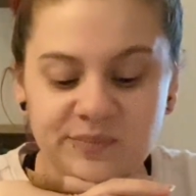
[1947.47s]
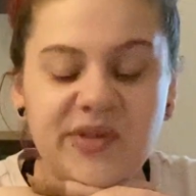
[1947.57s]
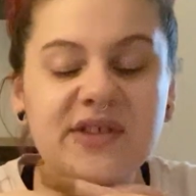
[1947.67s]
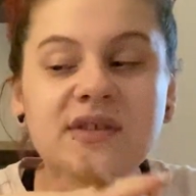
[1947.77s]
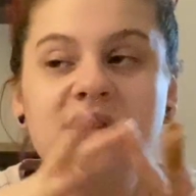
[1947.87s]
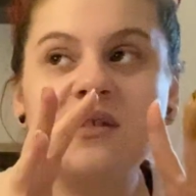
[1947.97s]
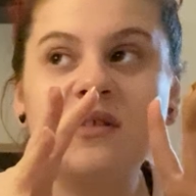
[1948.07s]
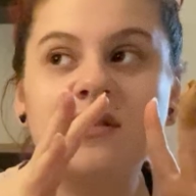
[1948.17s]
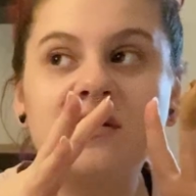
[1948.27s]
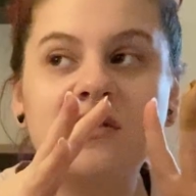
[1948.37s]
This is
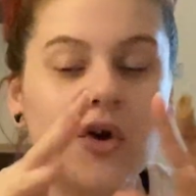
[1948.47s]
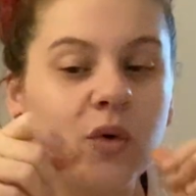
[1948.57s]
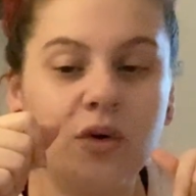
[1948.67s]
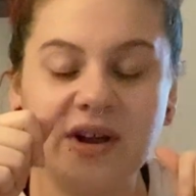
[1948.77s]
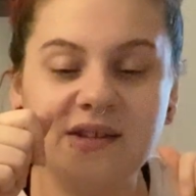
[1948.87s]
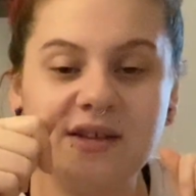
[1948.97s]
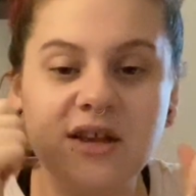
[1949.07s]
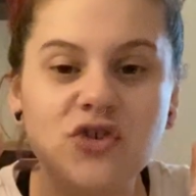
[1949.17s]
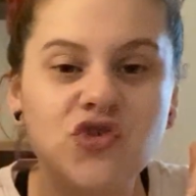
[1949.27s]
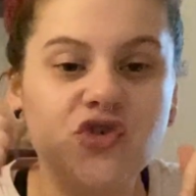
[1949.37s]
so
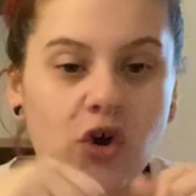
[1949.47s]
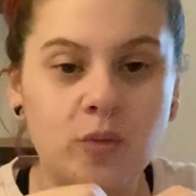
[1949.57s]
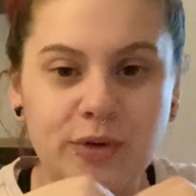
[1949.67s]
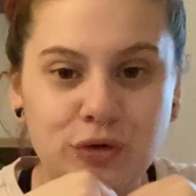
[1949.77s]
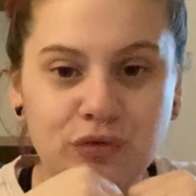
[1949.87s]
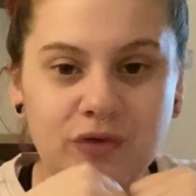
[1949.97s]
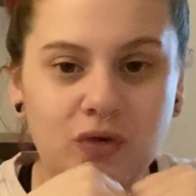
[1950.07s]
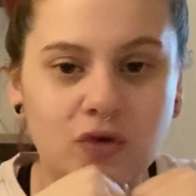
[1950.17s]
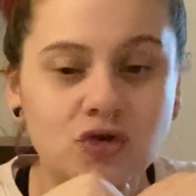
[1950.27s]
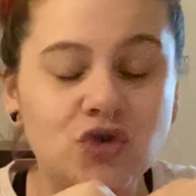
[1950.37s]
crazy, so
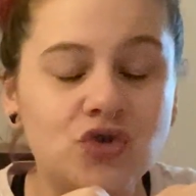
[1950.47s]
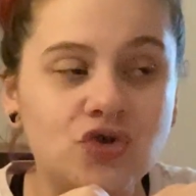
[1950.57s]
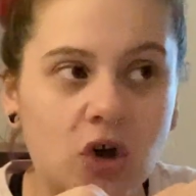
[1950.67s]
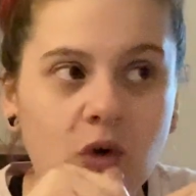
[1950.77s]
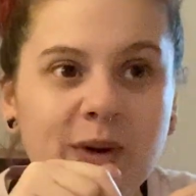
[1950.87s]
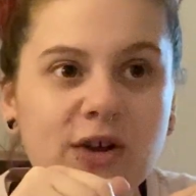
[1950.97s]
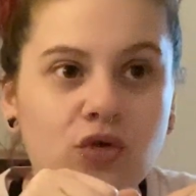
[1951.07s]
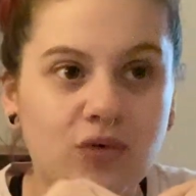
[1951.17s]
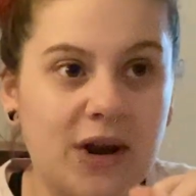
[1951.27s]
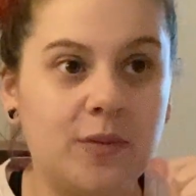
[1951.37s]
beautiful, so
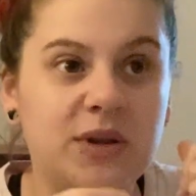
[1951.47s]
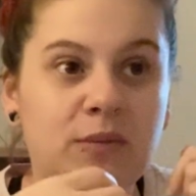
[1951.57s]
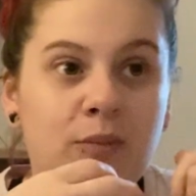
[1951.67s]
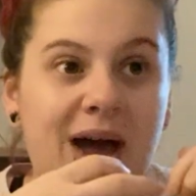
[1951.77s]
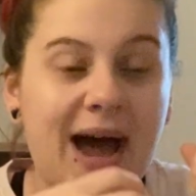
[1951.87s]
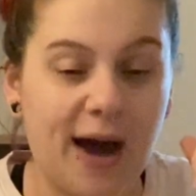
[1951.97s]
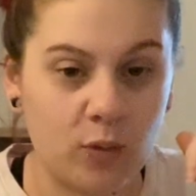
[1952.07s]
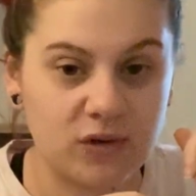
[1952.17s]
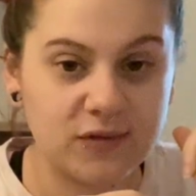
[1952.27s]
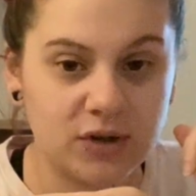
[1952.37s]
incredibly
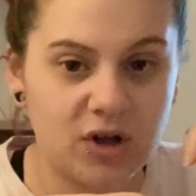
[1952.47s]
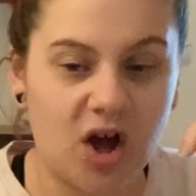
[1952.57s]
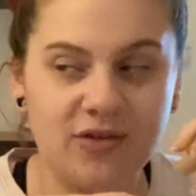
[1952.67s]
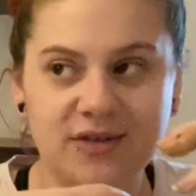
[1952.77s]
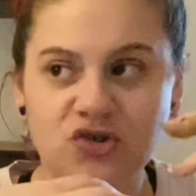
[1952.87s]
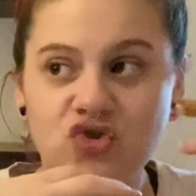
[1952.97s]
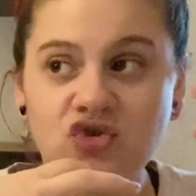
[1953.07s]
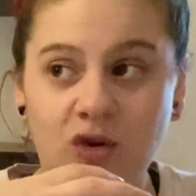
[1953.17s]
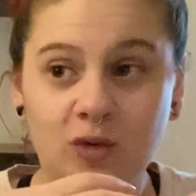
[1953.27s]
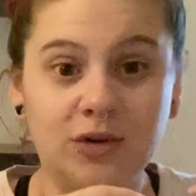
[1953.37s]
powerful on this
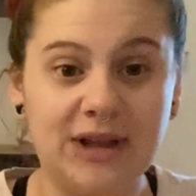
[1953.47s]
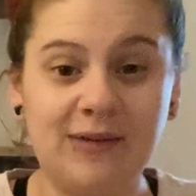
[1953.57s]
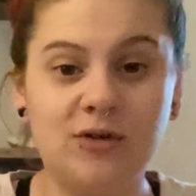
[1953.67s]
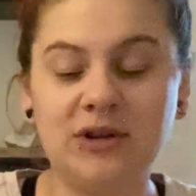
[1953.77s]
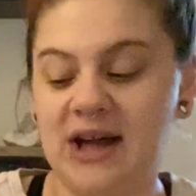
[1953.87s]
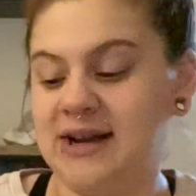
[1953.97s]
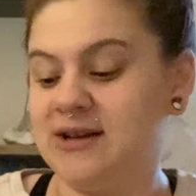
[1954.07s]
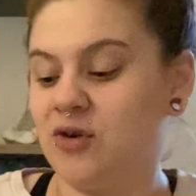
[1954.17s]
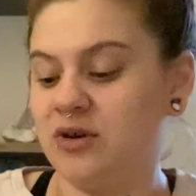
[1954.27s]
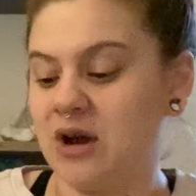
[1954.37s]
soul level. I
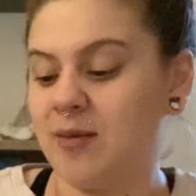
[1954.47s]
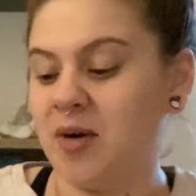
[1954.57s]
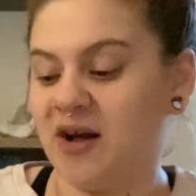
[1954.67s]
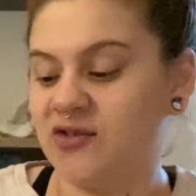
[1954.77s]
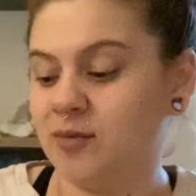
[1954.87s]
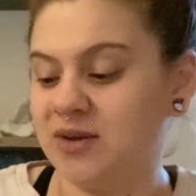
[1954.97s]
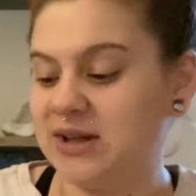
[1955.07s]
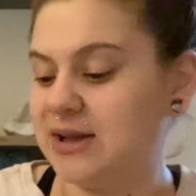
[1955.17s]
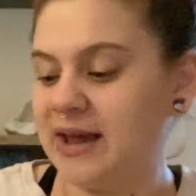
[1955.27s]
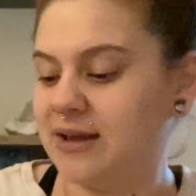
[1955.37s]
could not
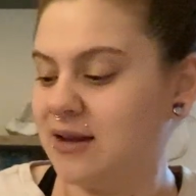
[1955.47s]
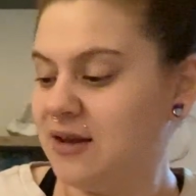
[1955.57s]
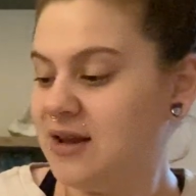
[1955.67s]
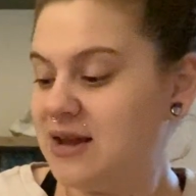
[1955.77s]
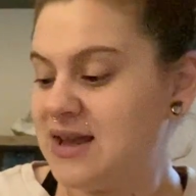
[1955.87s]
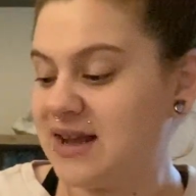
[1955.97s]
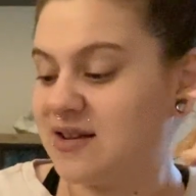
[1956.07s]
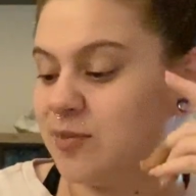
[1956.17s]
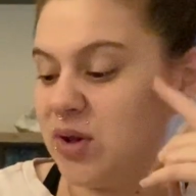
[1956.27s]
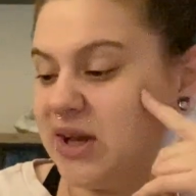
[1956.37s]
possibly
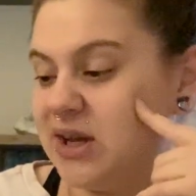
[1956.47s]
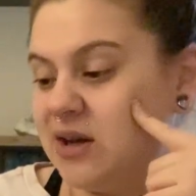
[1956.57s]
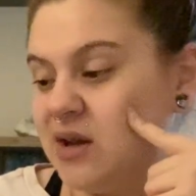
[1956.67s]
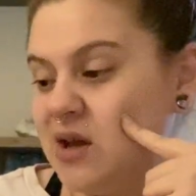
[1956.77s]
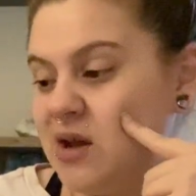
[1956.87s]
explain.